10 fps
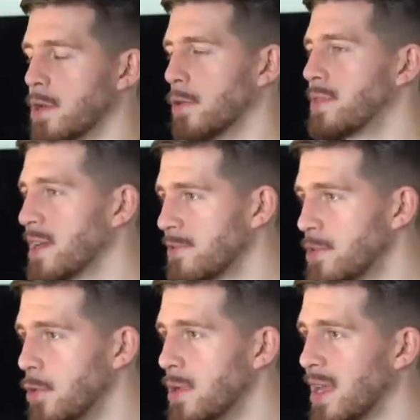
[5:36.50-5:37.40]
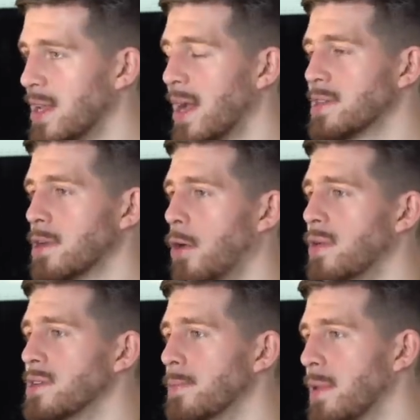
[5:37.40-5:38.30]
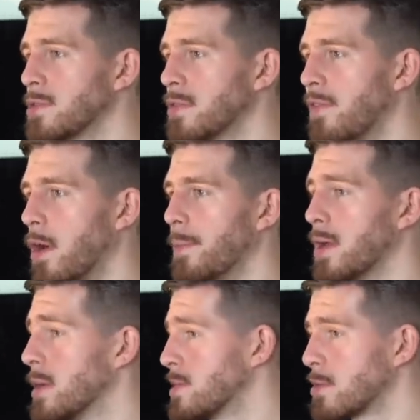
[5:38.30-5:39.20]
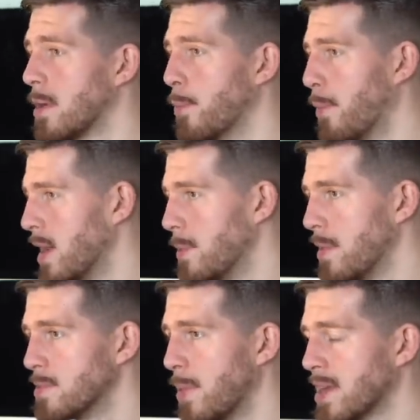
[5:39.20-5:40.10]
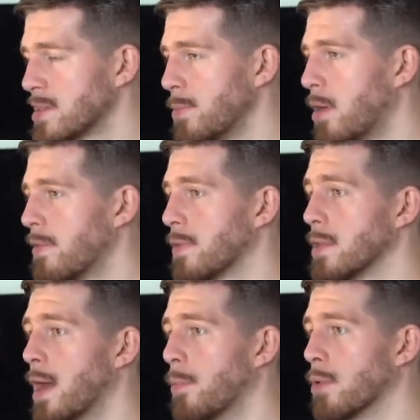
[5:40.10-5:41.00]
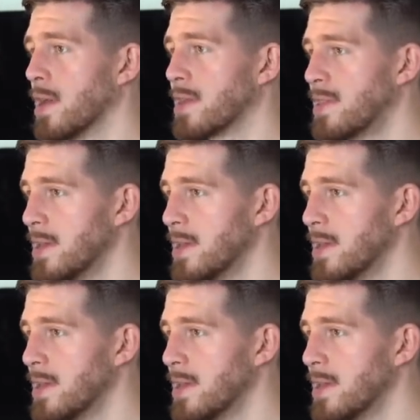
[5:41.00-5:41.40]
So thanks for tuning in. As always, make sure to follow me on Instagram at By Means Basketball for a lot more like